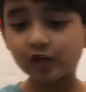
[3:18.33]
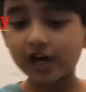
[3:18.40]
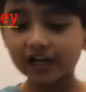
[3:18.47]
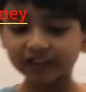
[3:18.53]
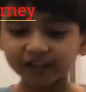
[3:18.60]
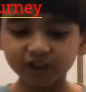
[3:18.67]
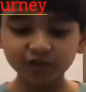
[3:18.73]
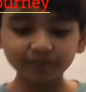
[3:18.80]

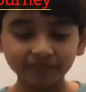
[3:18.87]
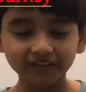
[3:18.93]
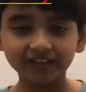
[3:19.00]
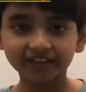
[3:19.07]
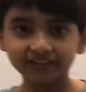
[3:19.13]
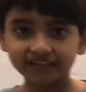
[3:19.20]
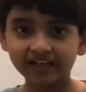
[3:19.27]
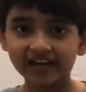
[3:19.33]
assume
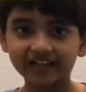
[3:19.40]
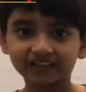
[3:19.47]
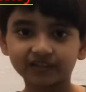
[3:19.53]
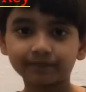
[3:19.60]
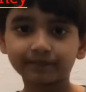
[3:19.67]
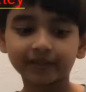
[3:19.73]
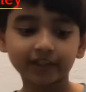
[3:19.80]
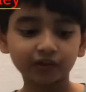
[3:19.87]
this as a
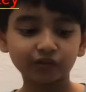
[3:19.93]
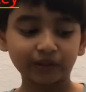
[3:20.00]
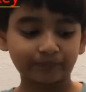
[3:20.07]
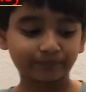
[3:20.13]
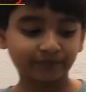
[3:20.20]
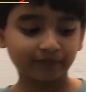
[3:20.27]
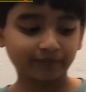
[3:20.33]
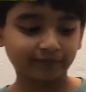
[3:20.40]
big drum
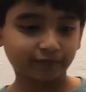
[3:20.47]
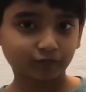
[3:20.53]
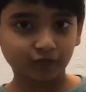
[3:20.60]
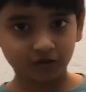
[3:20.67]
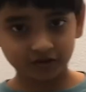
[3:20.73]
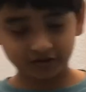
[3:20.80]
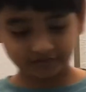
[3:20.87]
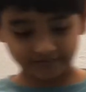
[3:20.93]
filled with
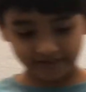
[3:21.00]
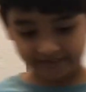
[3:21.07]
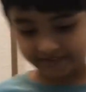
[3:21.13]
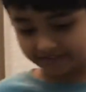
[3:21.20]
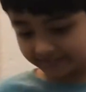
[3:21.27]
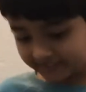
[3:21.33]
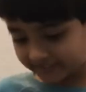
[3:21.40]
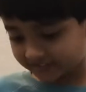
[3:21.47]
water and
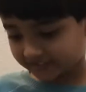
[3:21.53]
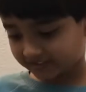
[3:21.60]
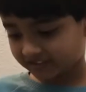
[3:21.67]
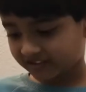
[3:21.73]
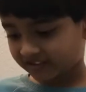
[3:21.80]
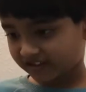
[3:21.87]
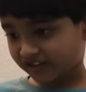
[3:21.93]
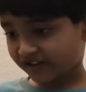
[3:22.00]
this
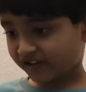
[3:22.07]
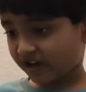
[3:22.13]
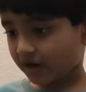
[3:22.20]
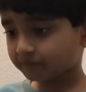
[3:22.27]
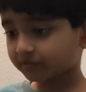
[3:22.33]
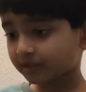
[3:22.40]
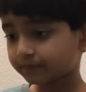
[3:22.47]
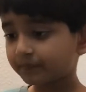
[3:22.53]
an
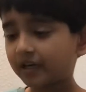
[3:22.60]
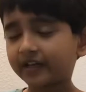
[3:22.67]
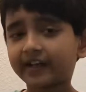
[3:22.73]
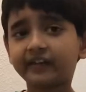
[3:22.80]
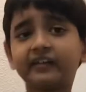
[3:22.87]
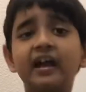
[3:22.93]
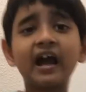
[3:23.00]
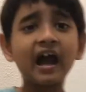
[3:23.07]
empty
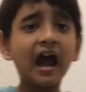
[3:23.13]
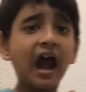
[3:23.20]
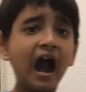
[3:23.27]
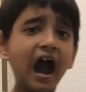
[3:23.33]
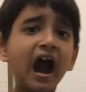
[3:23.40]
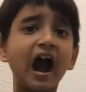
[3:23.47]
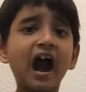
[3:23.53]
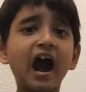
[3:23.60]
bucket.
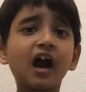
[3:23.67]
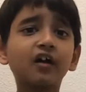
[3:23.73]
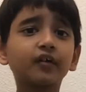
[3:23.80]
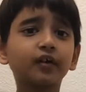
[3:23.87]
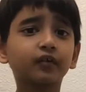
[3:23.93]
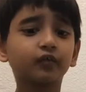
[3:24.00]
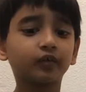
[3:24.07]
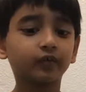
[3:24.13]
How
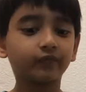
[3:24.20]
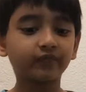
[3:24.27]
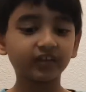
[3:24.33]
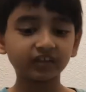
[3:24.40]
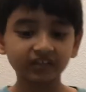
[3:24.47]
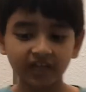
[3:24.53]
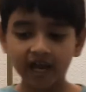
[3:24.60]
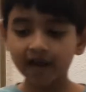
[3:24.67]
are you going to
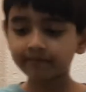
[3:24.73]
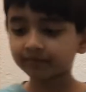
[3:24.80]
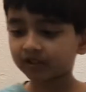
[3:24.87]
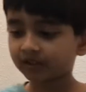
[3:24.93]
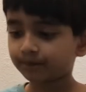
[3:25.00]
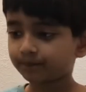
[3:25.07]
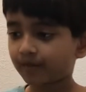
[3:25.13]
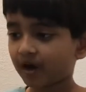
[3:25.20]
fill the
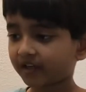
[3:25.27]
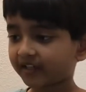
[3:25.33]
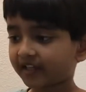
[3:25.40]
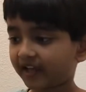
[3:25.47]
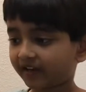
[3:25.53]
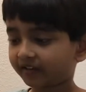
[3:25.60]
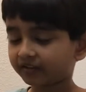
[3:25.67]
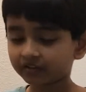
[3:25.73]
empty bucket?
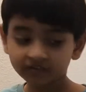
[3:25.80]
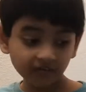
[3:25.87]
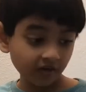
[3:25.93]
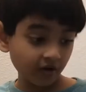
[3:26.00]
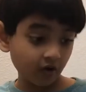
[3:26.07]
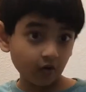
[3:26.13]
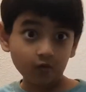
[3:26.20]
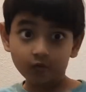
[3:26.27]

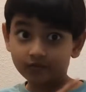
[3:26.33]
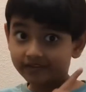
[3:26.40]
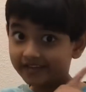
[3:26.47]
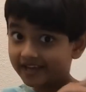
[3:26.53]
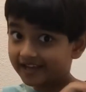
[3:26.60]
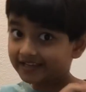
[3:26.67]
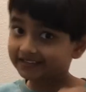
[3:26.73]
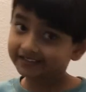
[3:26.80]

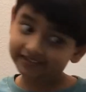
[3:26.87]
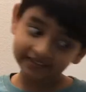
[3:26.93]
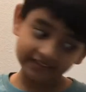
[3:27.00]
Yes,